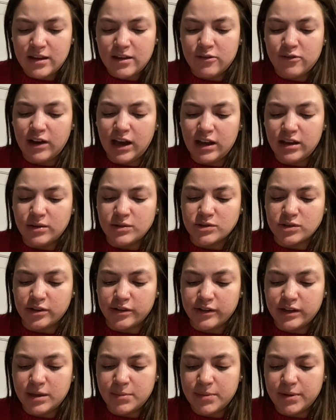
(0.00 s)
Violet was
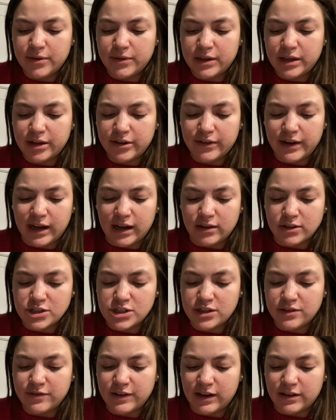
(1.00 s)
already poking around.
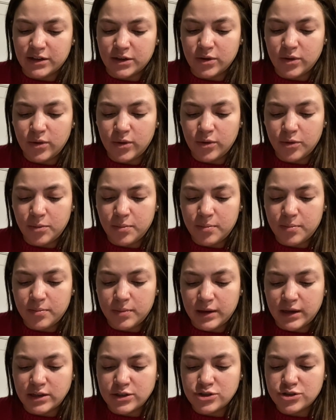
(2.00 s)
She found an old
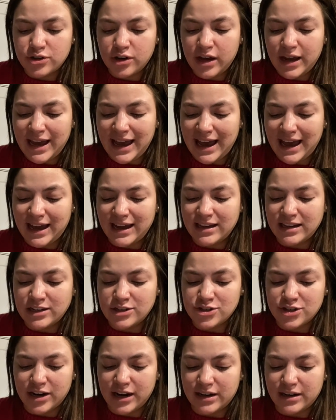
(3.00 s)
big straw hat and
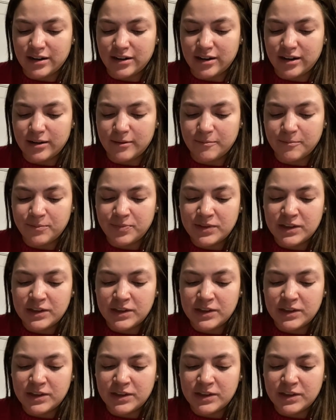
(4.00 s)
tried it on.